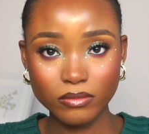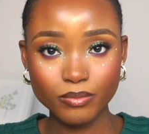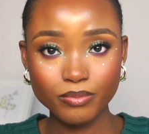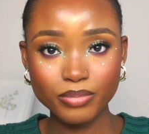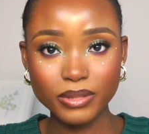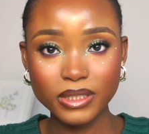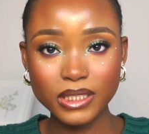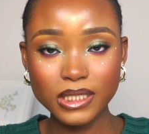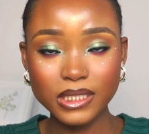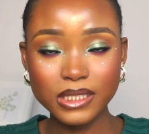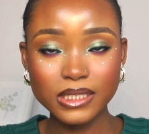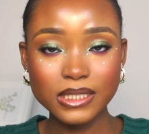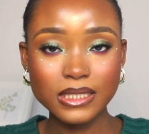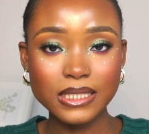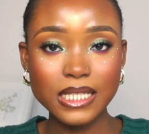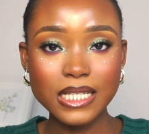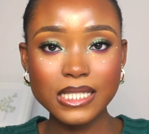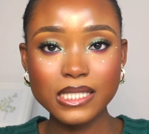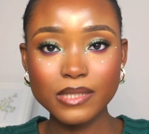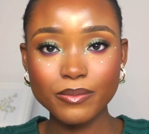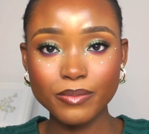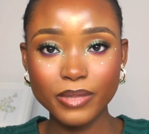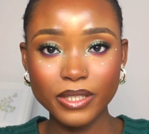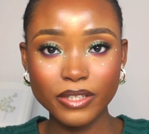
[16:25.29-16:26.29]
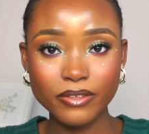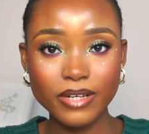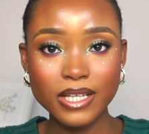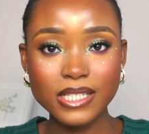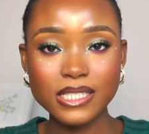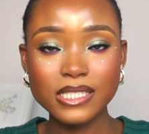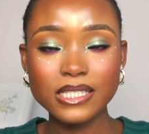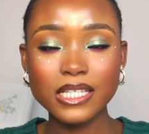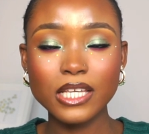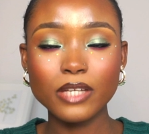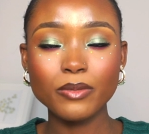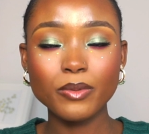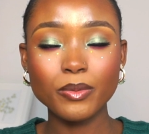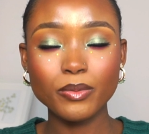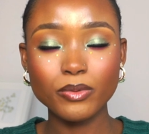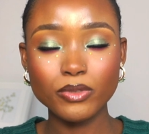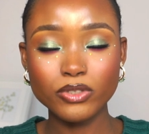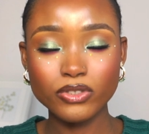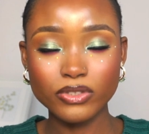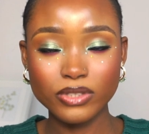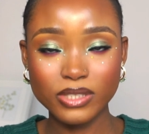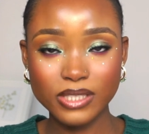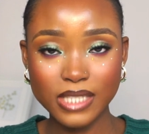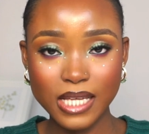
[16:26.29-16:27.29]
please let it be in writing that you people
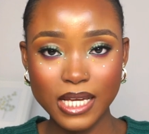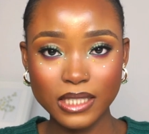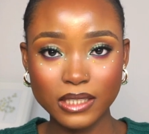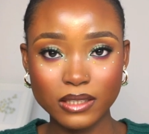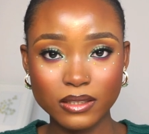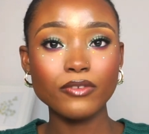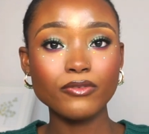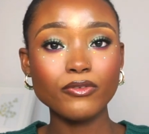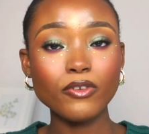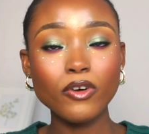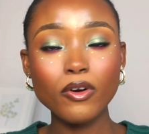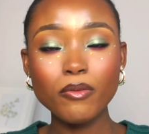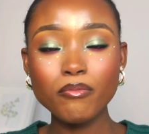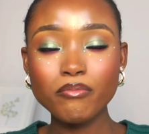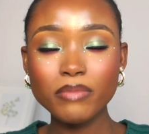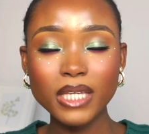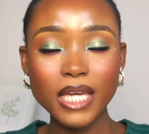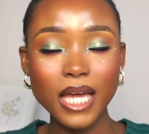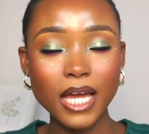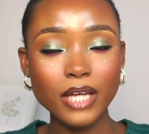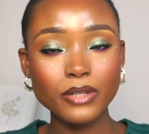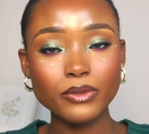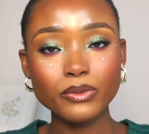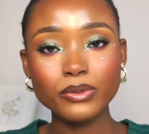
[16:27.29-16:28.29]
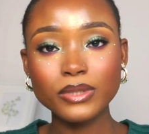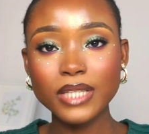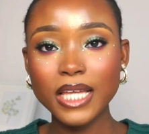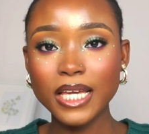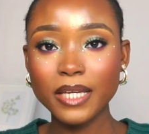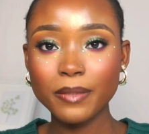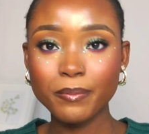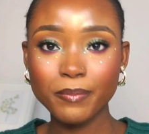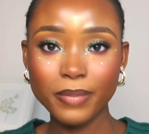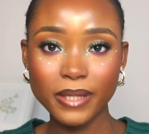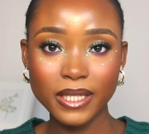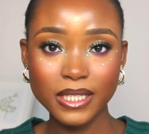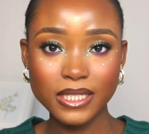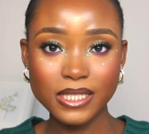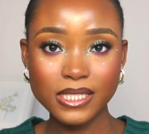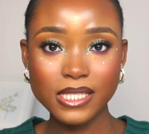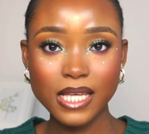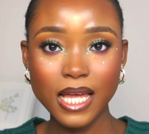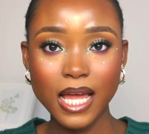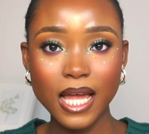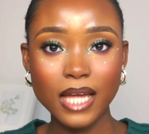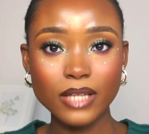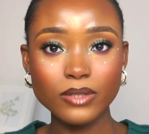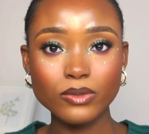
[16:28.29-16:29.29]
should sign. For me, I don't like pets.
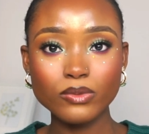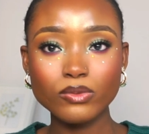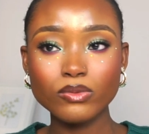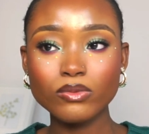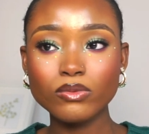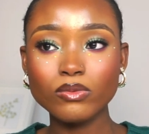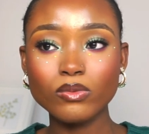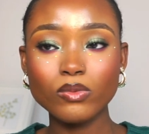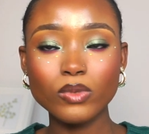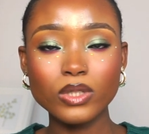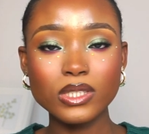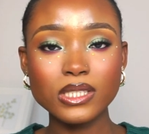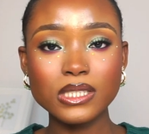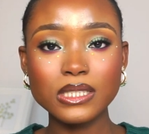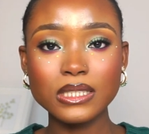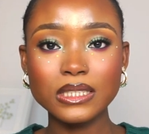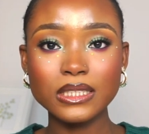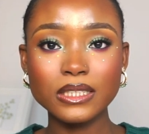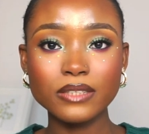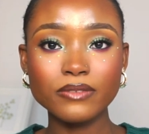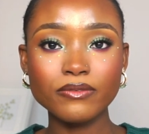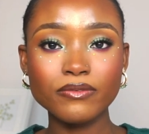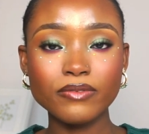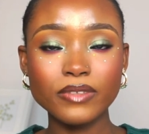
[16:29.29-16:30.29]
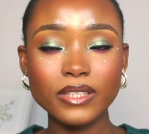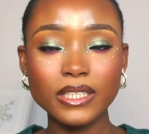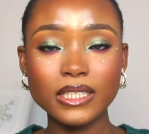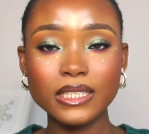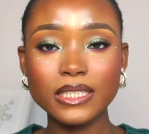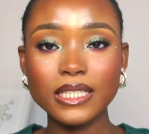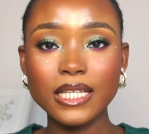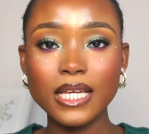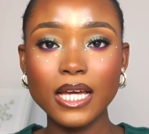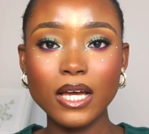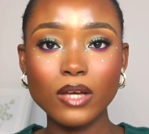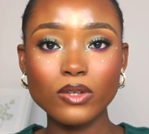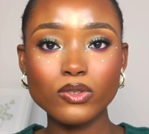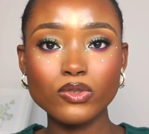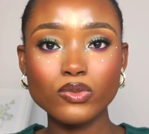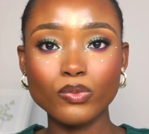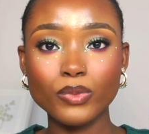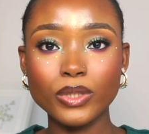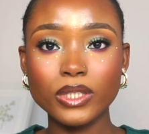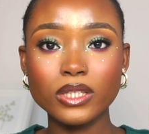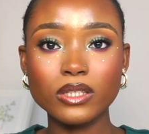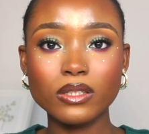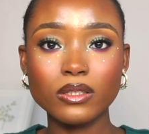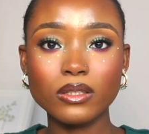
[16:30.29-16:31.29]
I don't want to live in a house
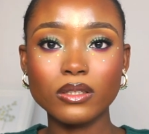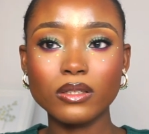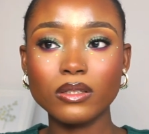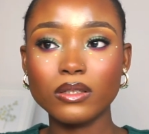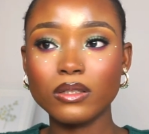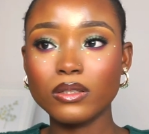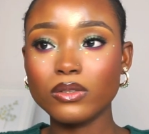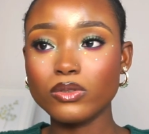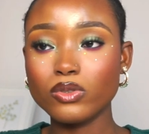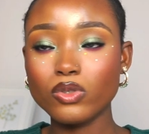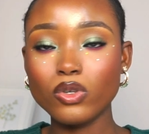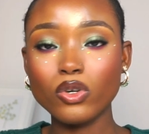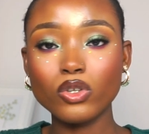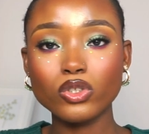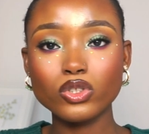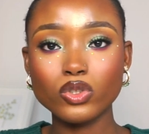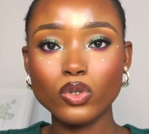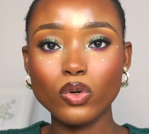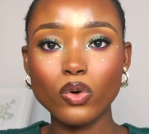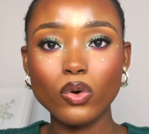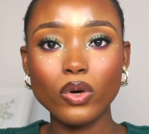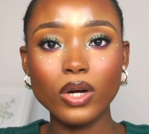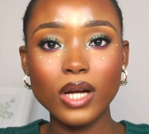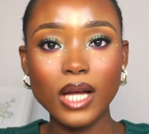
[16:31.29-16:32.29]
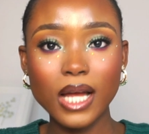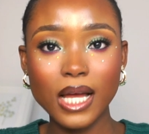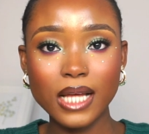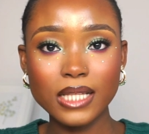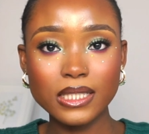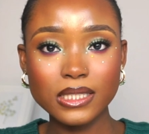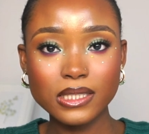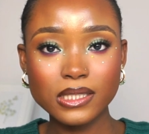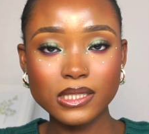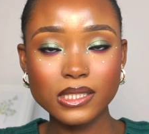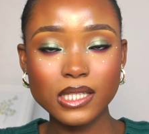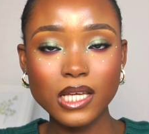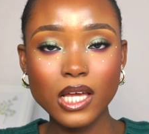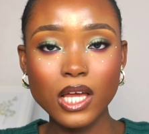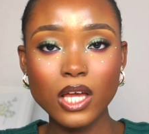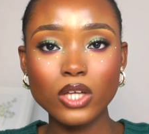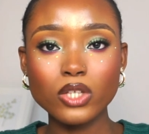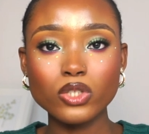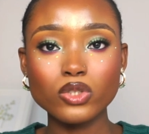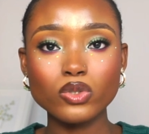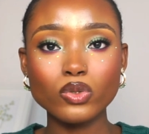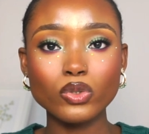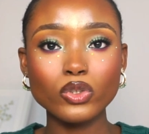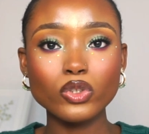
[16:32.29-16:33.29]
with dogs or cats.
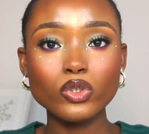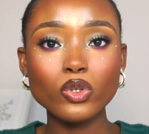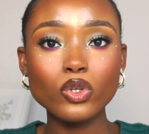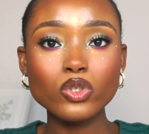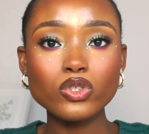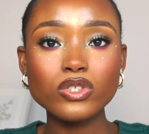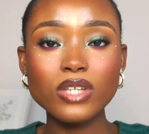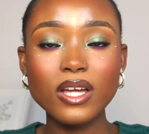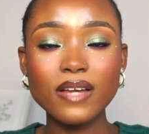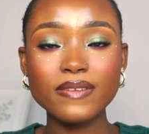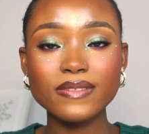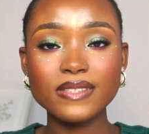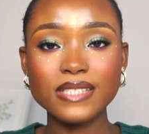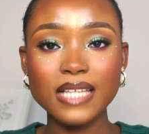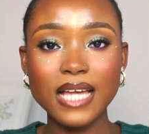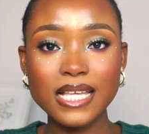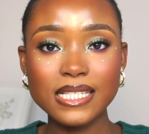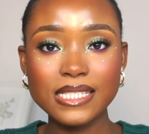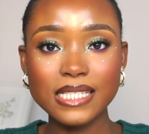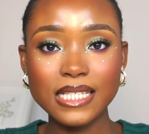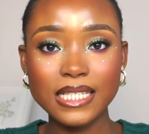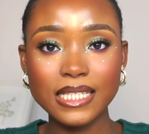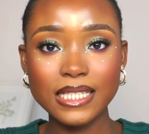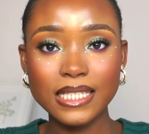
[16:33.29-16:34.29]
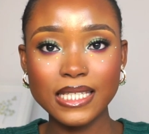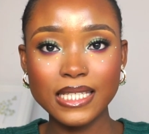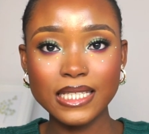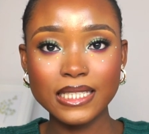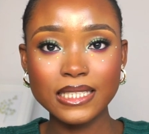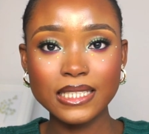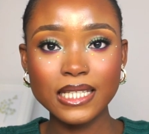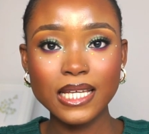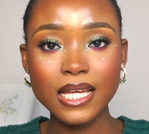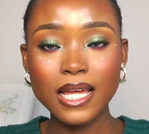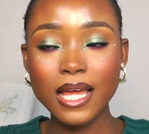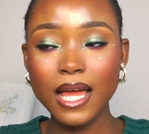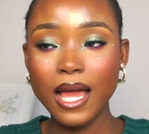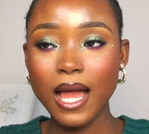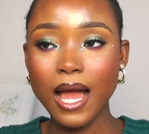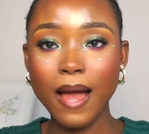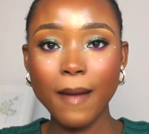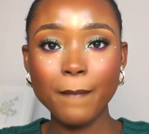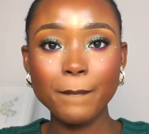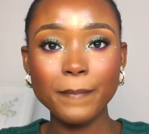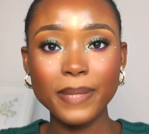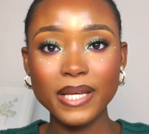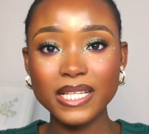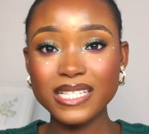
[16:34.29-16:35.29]
So you also have to ask again,
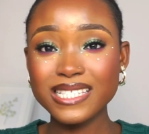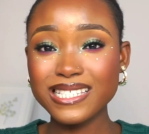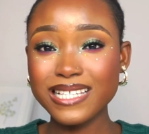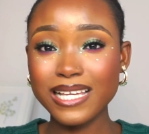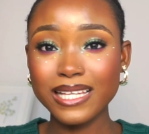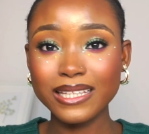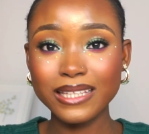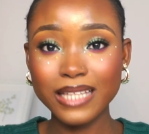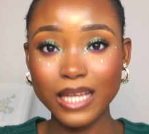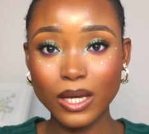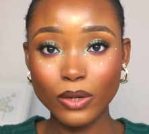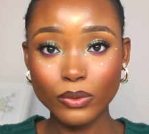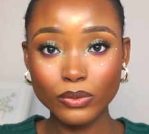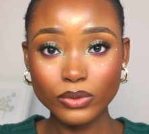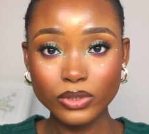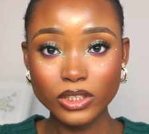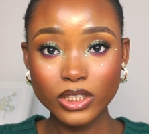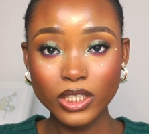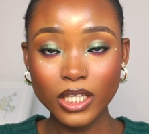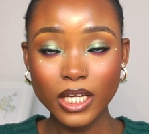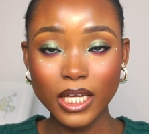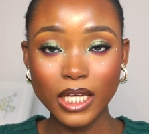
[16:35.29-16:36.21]
are pets allowed?